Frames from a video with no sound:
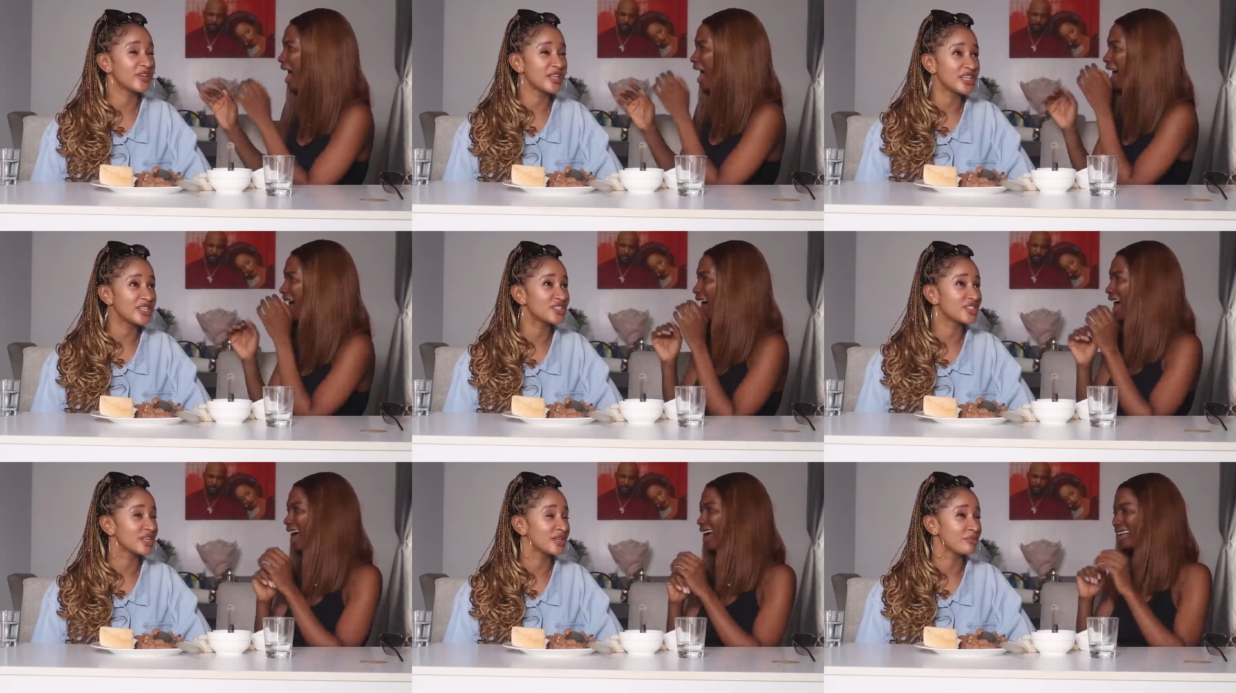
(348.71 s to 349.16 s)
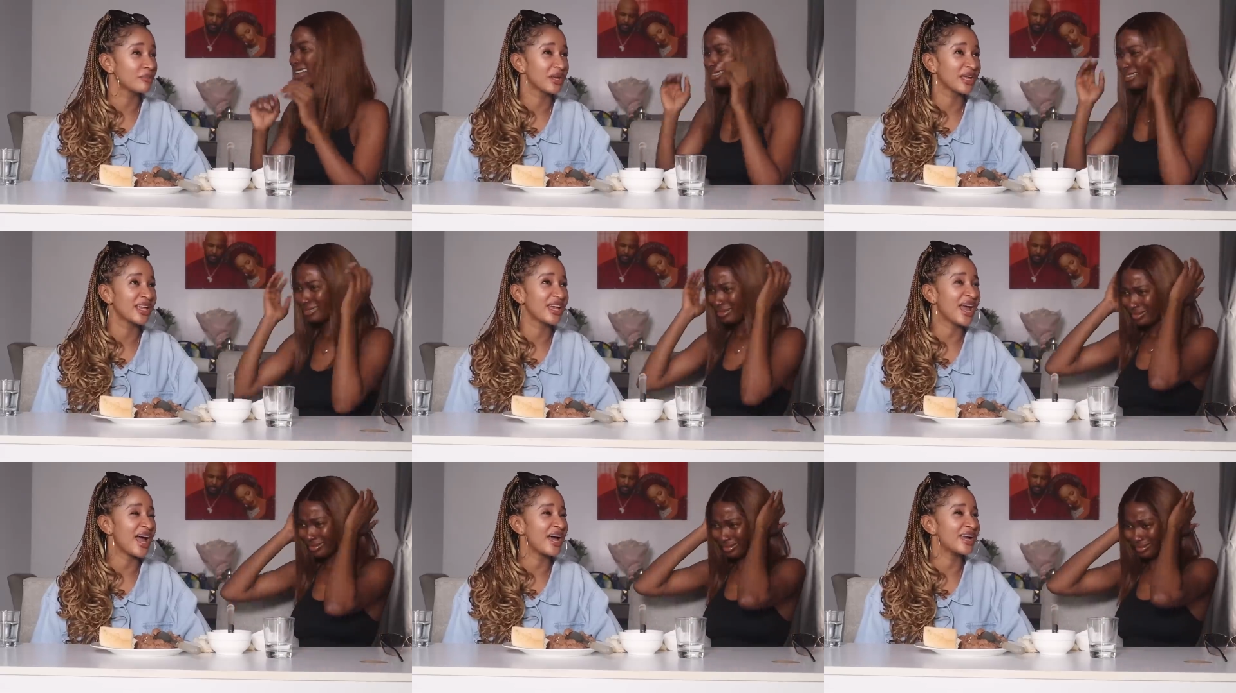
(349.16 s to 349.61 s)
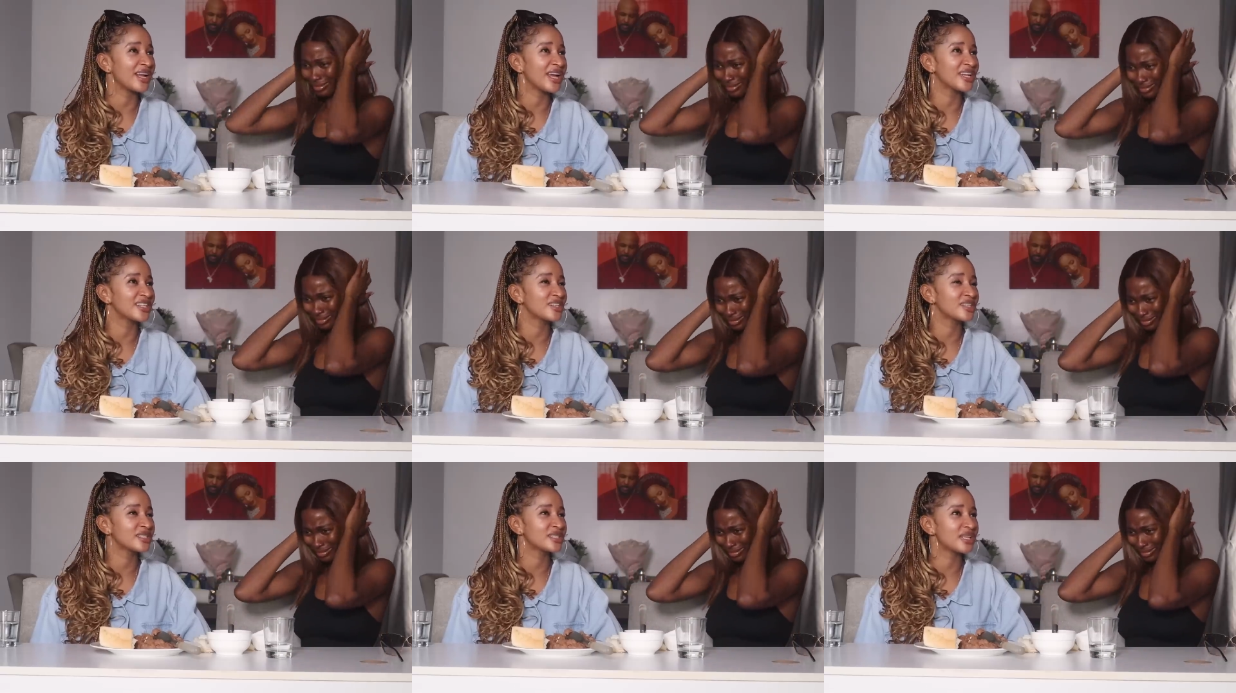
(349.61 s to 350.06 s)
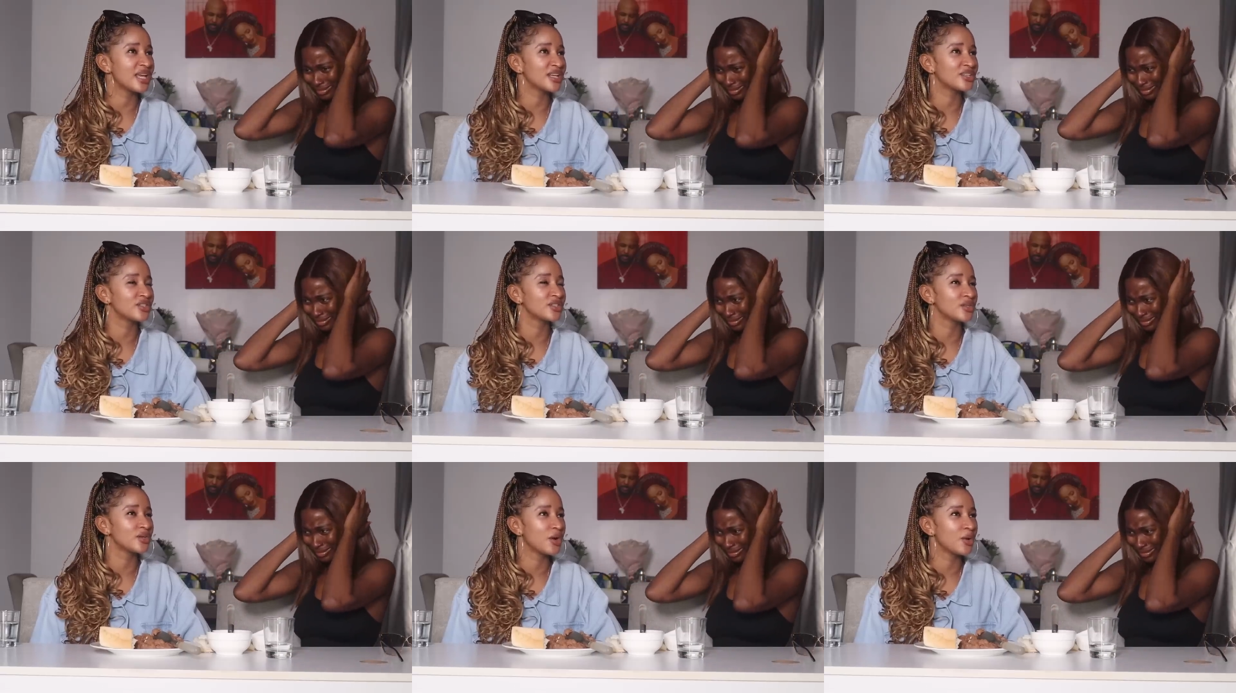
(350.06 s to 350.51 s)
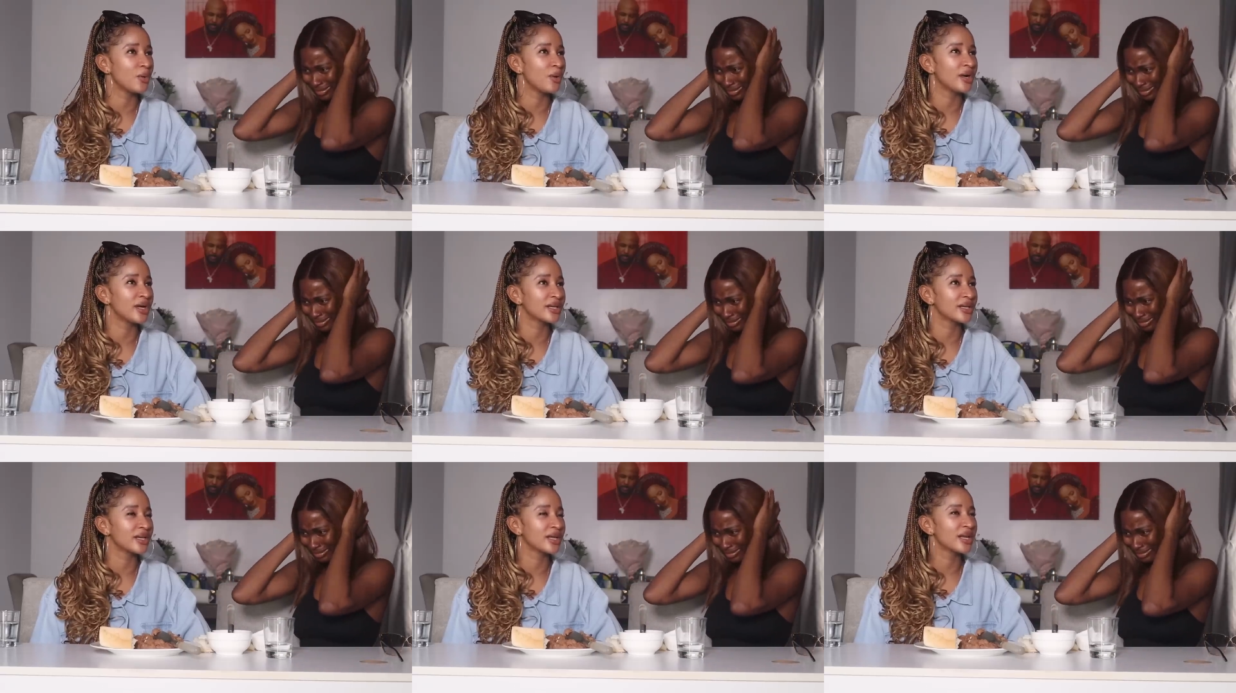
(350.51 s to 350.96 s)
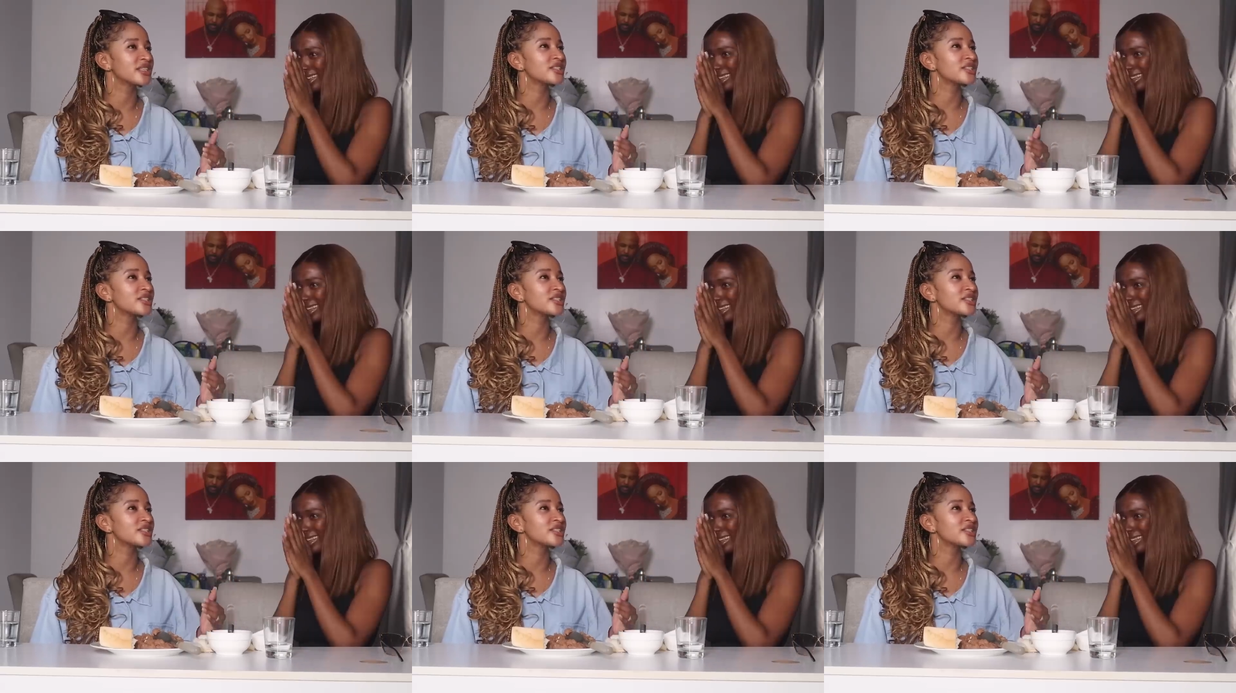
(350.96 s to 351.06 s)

Speaker 1: finishing me, and I just said, you know what?